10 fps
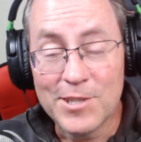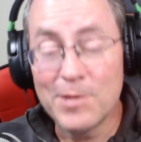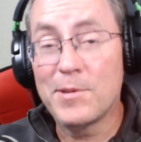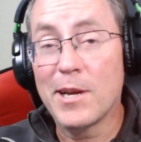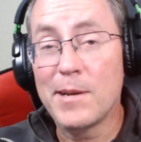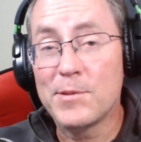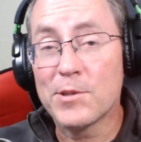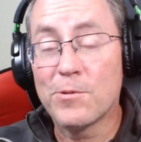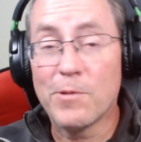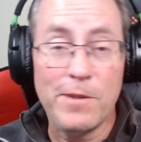
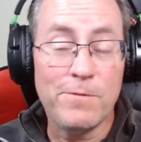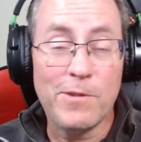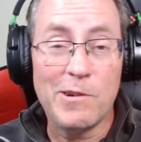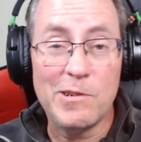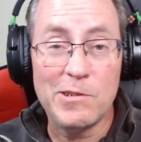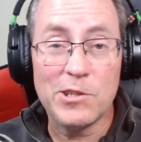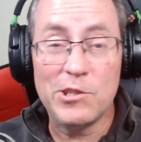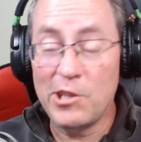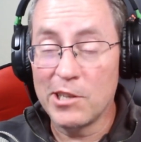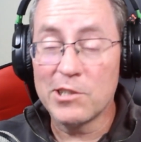Sometimes great photos
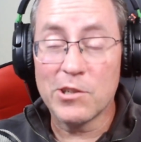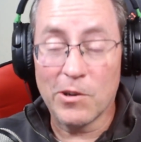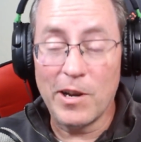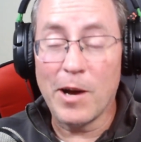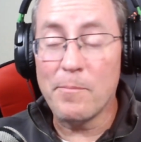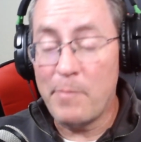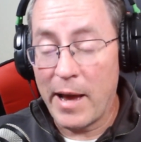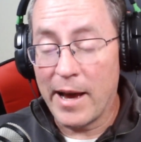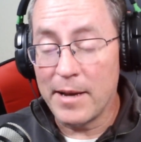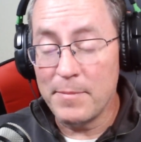just turn out
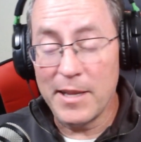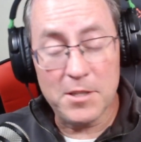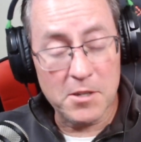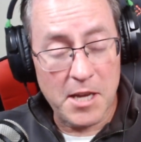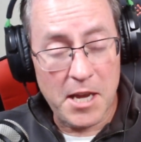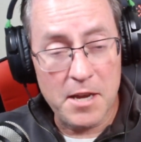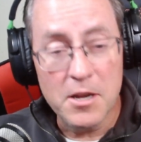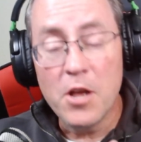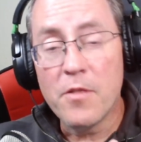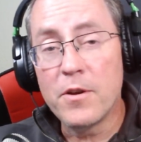bad, but that's
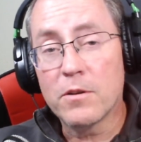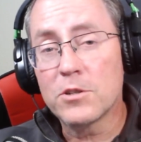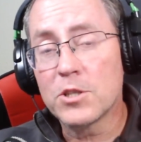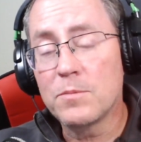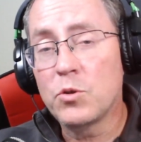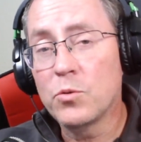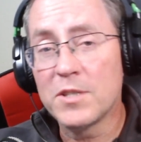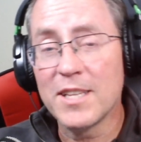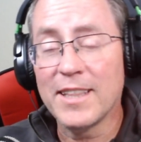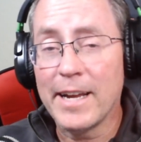okay. There are some
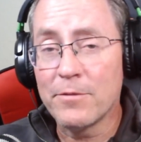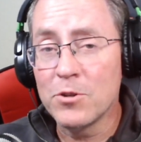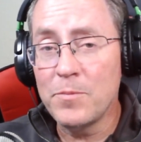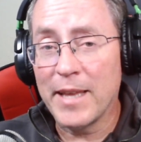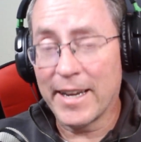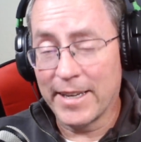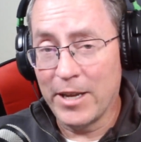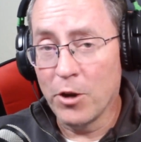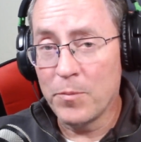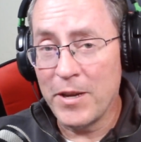tools in Lightroom that
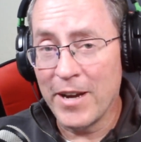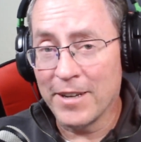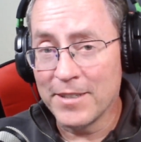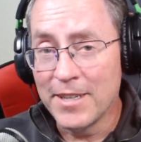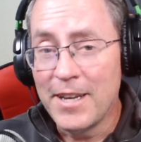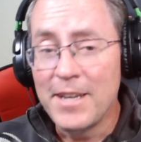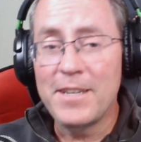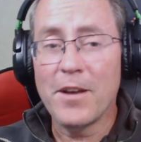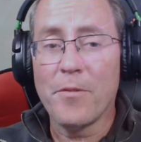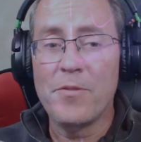can help you out.
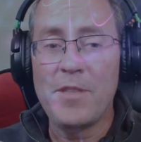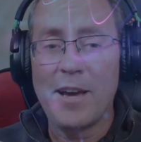Now,